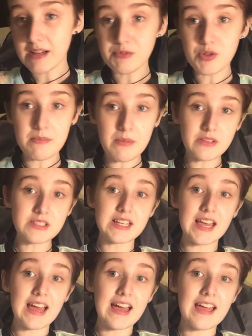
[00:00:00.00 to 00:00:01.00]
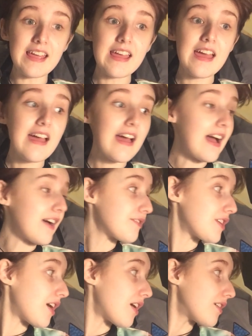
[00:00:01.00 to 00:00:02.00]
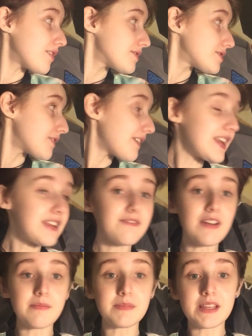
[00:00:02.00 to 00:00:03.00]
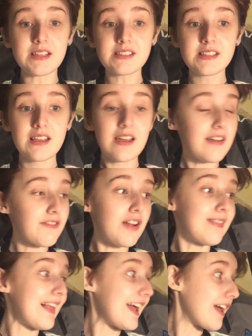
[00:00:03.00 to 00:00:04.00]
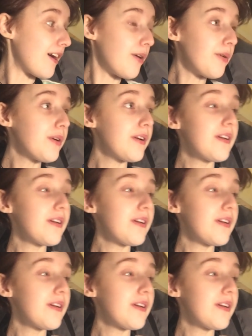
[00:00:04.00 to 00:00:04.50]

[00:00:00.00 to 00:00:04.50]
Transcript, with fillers: I'm doing Monster High, I've got Sylvanian Families, I've got Lego.